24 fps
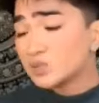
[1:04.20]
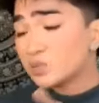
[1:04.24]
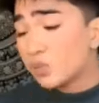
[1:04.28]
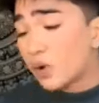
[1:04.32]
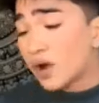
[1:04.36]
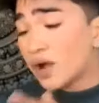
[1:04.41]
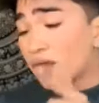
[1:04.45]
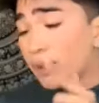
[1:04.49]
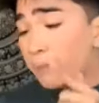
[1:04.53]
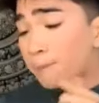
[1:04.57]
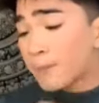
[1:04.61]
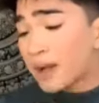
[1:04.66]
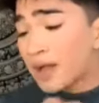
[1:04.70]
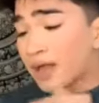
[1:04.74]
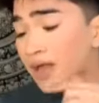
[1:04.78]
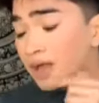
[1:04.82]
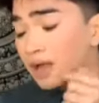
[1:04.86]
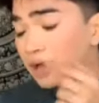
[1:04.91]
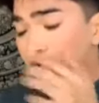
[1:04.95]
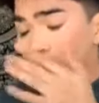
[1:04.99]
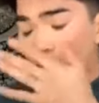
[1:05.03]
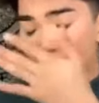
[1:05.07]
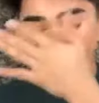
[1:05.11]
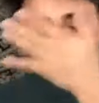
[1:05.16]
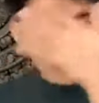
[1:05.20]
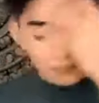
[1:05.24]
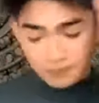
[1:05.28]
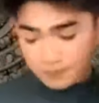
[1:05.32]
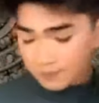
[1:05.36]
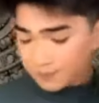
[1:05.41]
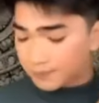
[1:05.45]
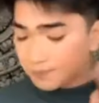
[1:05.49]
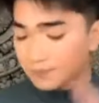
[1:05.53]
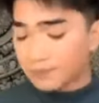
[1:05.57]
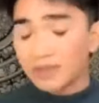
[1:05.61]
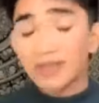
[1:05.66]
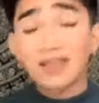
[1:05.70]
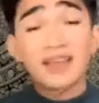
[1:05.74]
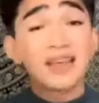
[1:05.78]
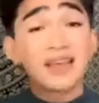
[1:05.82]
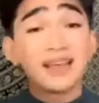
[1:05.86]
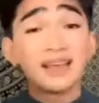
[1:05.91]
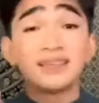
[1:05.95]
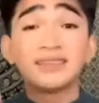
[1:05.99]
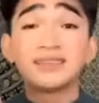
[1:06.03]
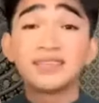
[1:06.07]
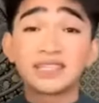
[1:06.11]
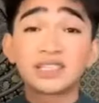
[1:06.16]
what my,
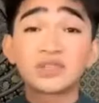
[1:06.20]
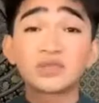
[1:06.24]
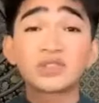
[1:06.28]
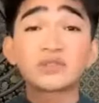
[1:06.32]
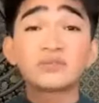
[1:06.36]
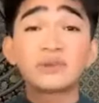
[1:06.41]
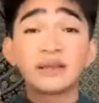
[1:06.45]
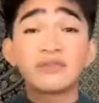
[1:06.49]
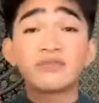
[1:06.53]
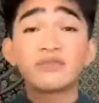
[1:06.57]
this was my,